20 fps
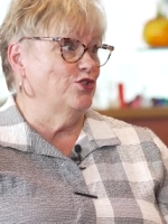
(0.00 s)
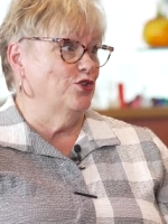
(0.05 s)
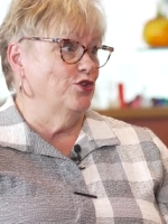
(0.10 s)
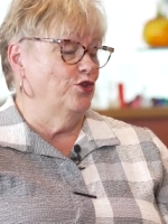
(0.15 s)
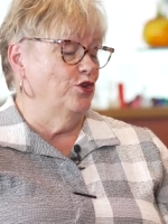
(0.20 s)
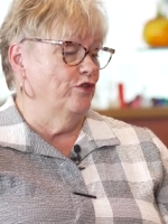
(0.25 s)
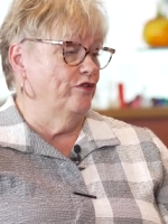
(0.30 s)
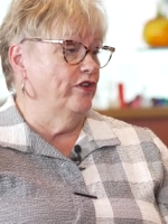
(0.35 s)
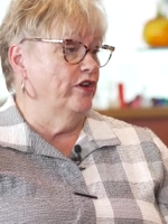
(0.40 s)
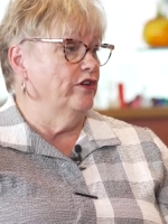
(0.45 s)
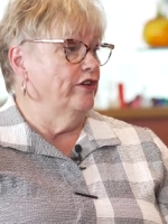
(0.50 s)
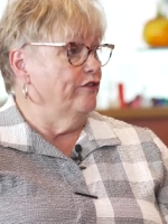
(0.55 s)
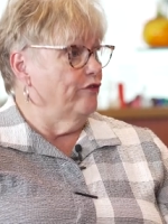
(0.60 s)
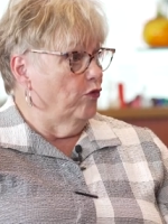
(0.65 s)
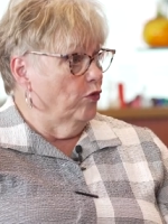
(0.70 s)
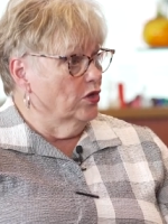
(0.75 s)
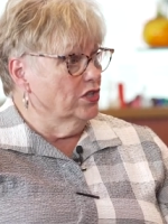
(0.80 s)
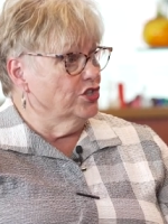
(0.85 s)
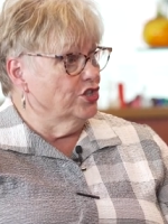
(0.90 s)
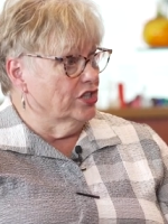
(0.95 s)
So you're very
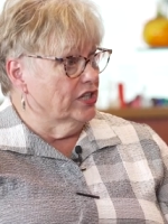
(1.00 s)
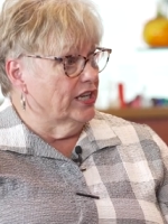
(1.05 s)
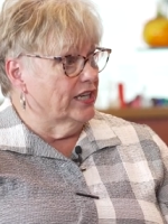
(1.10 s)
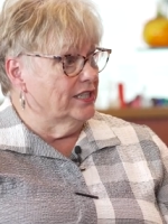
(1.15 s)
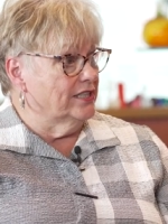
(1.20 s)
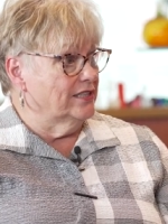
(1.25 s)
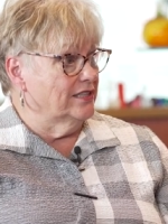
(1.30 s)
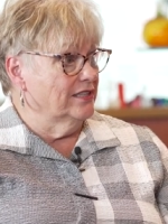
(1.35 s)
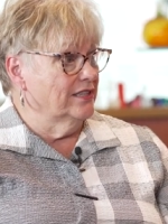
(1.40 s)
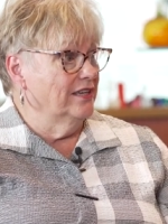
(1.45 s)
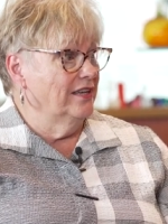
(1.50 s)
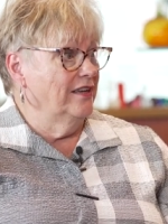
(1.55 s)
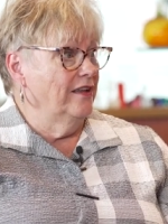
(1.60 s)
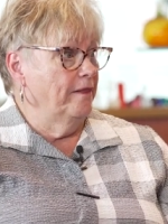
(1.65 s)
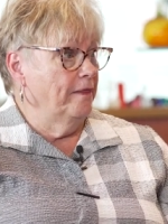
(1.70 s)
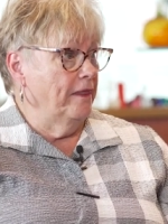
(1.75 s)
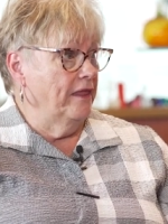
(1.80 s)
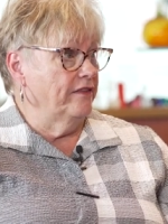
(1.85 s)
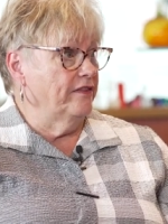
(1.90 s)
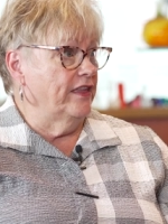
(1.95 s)
fortunate
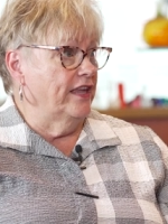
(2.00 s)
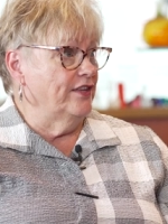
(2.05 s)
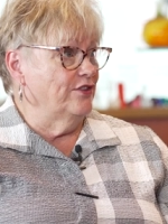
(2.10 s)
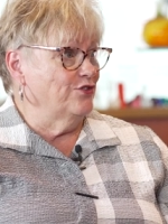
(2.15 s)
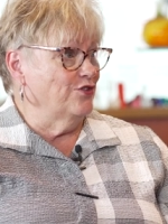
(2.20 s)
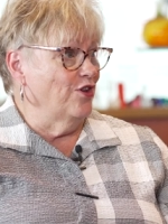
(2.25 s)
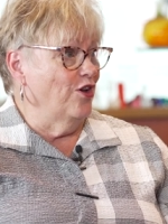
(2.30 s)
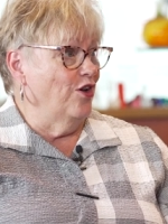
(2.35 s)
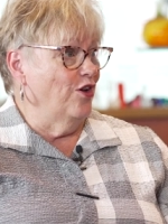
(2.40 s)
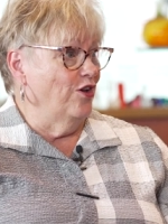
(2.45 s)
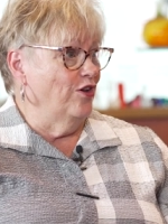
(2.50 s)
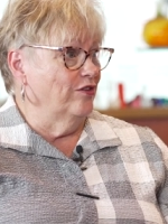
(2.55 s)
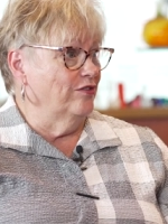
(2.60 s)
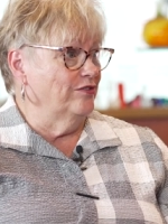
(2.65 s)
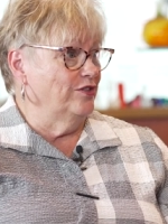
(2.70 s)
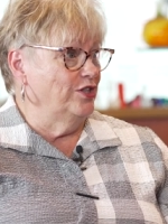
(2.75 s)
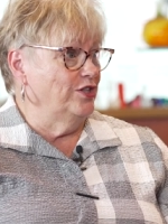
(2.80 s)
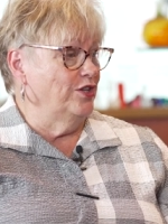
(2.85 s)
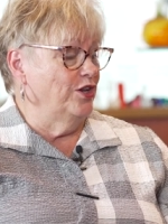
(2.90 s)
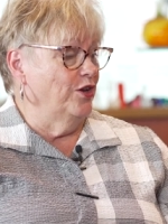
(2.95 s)
that they
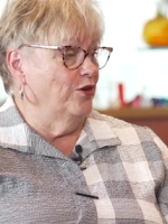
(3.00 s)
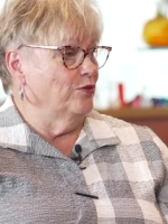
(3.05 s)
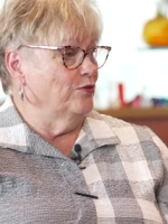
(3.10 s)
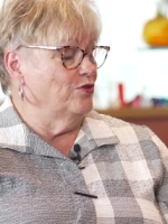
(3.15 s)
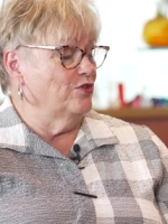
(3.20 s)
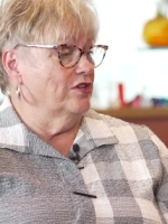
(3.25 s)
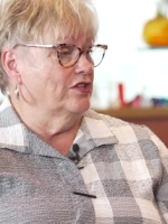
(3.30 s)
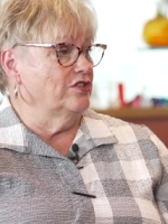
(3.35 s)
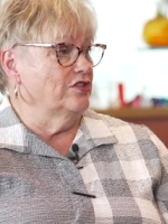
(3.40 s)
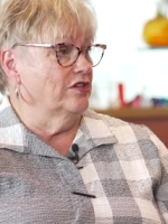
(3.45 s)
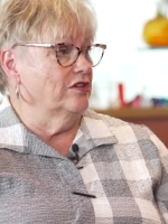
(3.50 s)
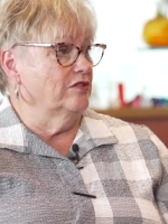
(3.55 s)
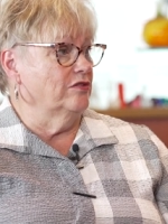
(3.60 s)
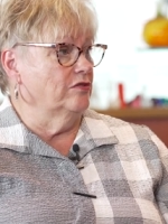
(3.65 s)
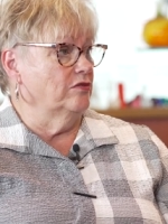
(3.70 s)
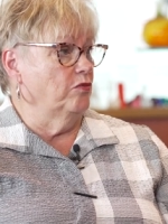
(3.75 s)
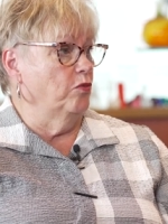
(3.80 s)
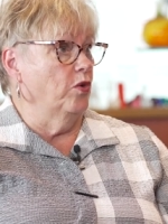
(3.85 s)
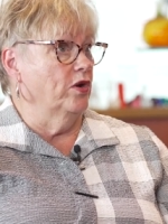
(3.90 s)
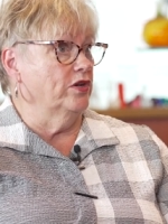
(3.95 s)
saw, you know, such
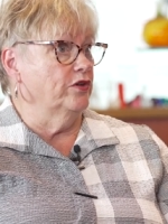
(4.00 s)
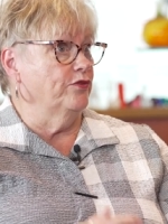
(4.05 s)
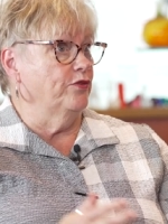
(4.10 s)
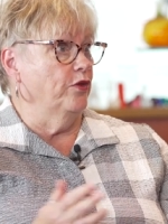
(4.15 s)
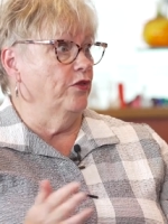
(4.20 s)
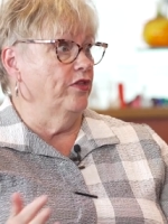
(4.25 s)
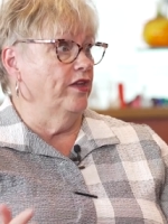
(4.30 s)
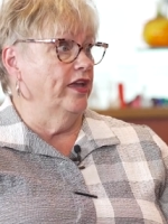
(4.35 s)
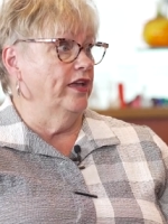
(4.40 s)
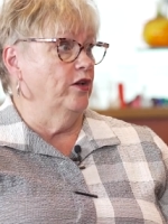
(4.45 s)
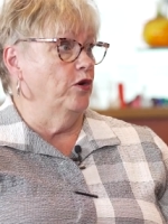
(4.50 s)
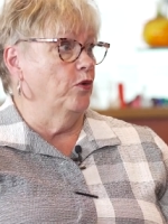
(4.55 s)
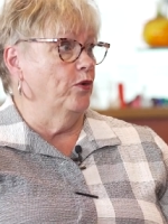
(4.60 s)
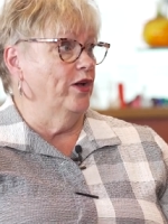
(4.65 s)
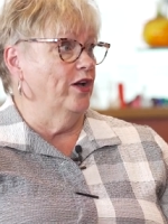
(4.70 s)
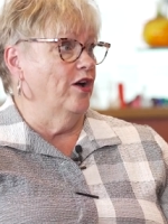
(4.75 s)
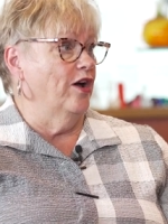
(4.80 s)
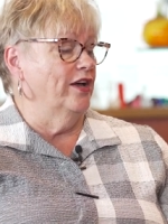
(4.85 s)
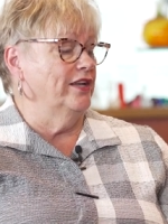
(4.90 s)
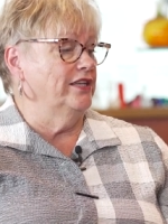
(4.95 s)
a wonderful thing
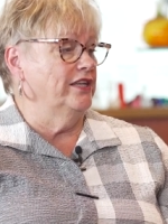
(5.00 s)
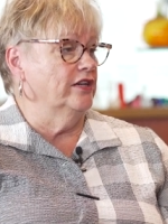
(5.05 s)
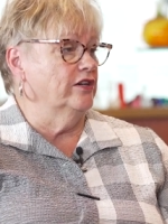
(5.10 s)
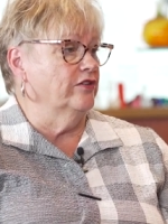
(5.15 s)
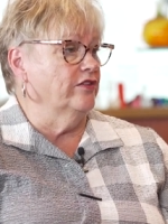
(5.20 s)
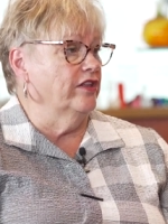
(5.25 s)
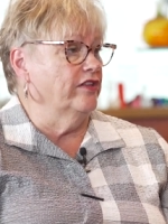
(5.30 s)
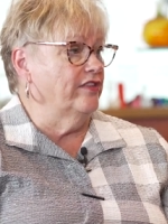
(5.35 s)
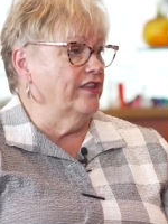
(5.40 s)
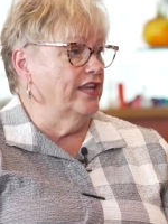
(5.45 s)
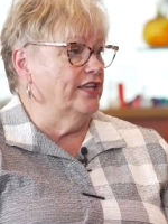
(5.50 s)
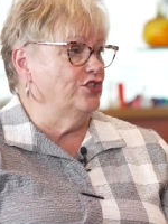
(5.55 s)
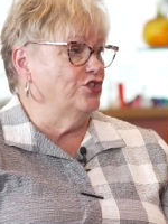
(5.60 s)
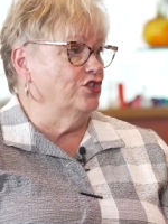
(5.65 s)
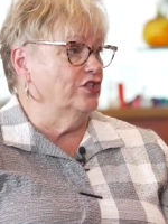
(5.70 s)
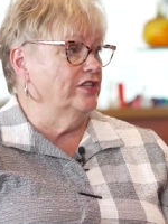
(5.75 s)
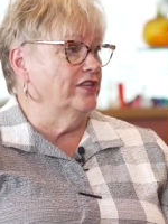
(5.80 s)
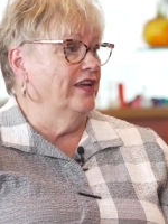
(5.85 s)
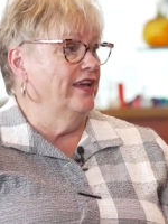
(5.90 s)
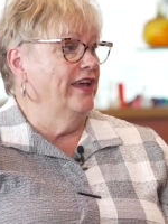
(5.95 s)
going on here that they
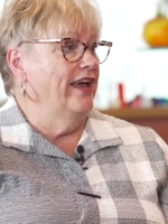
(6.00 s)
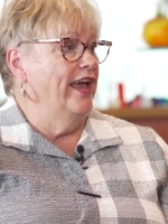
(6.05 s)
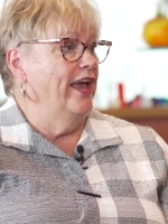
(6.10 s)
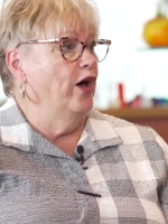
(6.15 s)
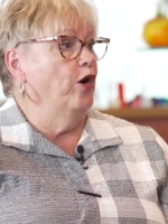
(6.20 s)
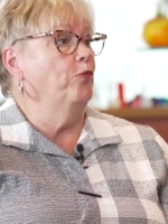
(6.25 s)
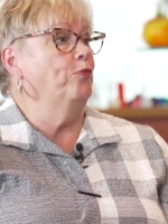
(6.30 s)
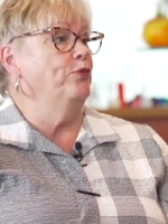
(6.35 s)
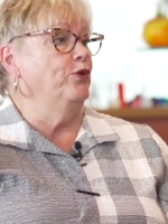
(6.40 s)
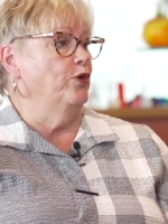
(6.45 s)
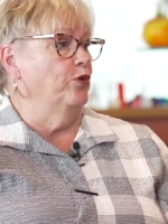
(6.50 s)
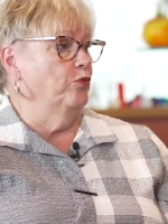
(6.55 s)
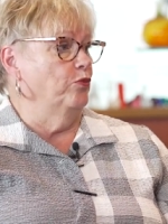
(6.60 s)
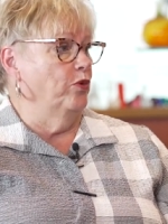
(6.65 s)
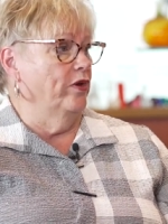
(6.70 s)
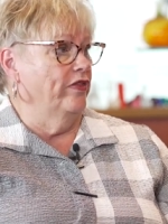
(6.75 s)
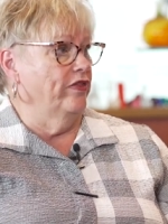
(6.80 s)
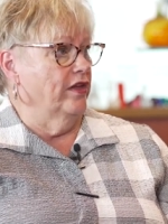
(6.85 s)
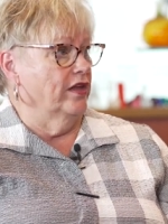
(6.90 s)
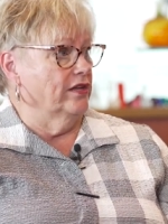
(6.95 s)
should help you
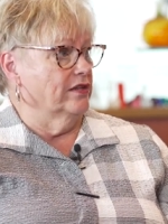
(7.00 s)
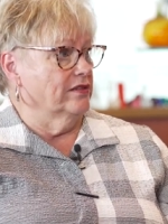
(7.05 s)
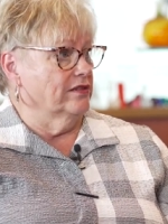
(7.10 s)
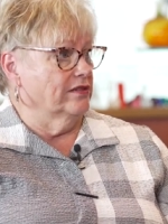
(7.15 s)
with it.